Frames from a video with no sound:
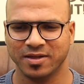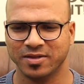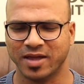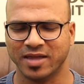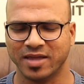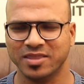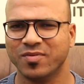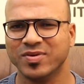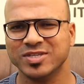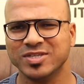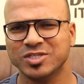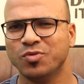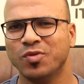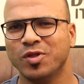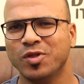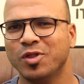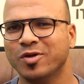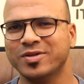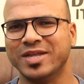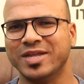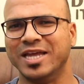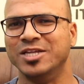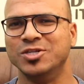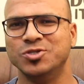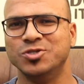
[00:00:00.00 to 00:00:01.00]
Otherwise, you will
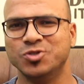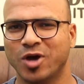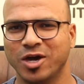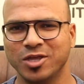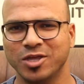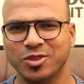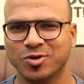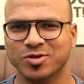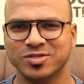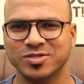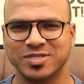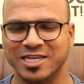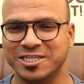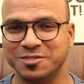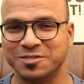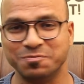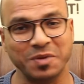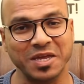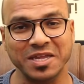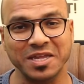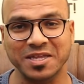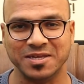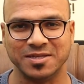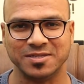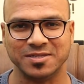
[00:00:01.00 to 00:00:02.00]
not enjoy those
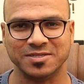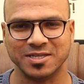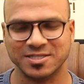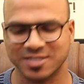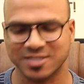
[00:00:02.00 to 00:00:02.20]
experiences.